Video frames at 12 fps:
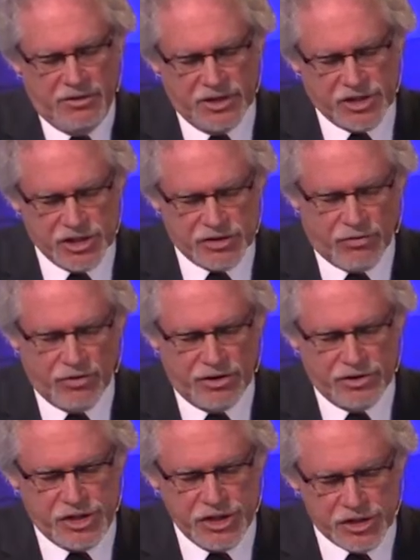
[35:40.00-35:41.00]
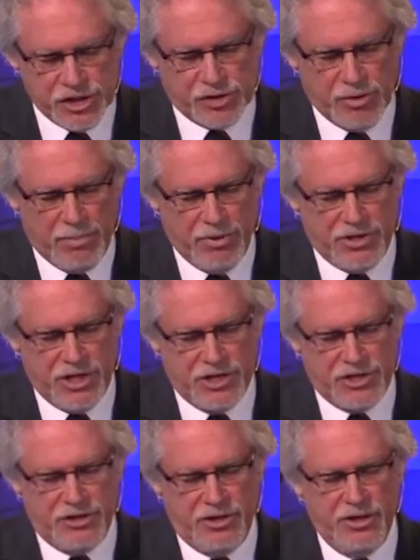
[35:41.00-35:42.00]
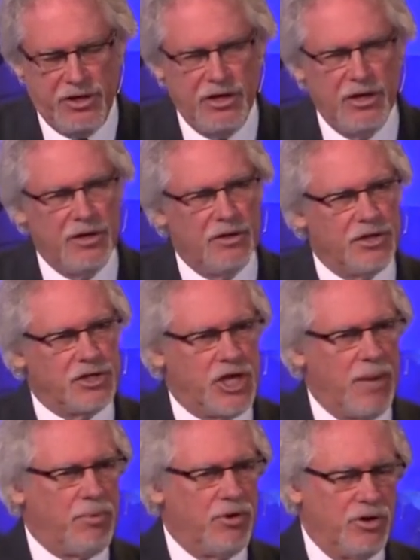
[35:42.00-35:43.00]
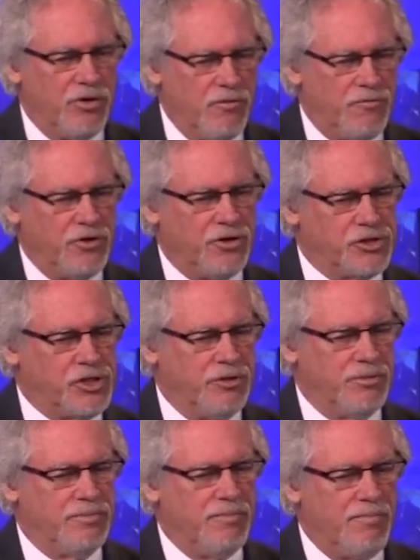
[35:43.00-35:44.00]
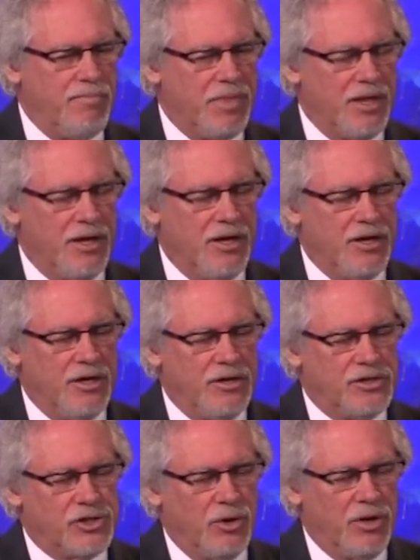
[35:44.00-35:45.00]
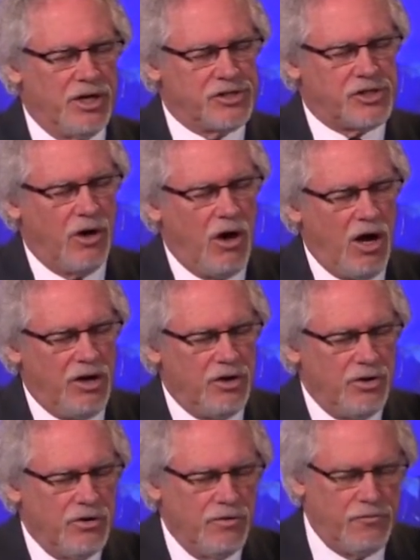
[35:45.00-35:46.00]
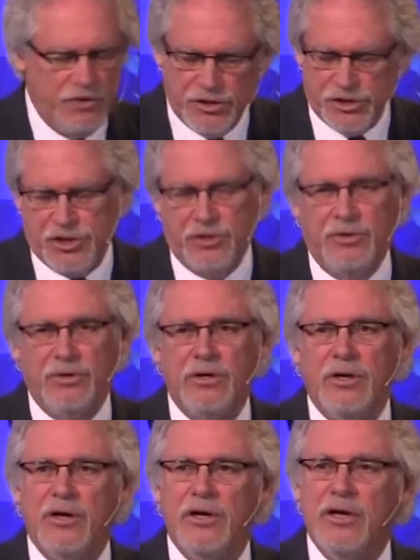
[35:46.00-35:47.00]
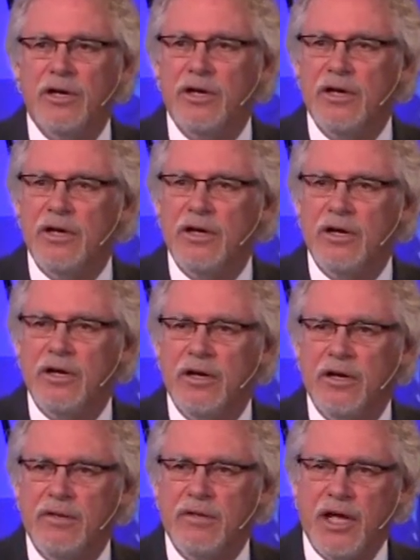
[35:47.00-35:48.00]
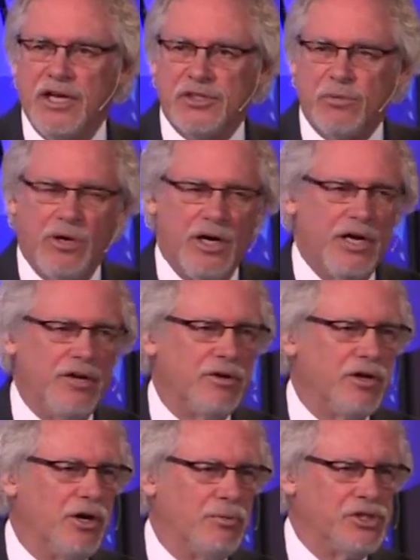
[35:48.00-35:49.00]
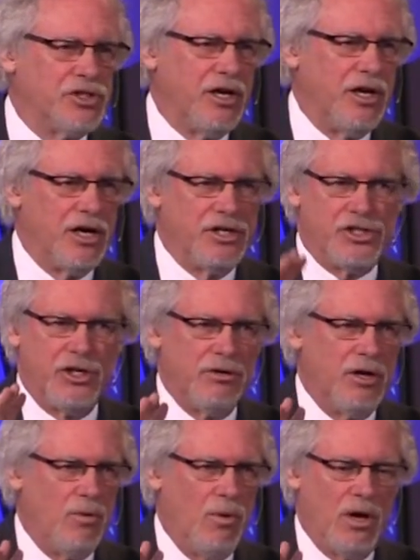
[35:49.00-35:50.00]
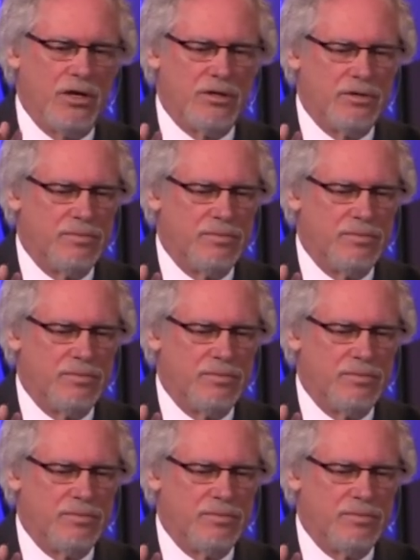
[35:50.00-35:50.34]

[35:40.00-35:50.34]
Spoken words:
This is for Jesus' reputation, the shepherd who fills you. So it is God who fills you. And that is why you can always say, I shall not want.